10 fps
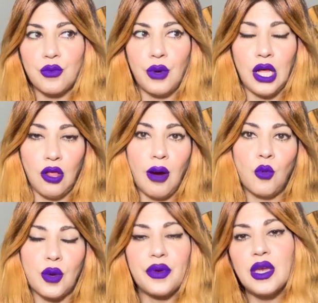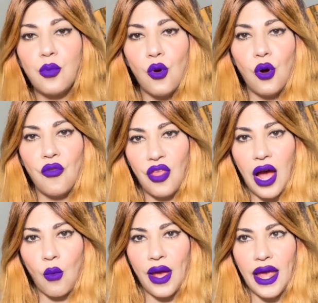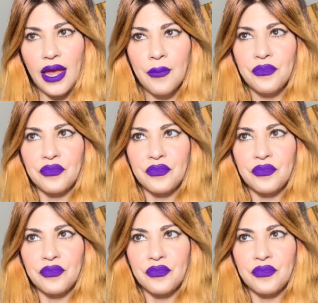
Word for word: a lot more people that way,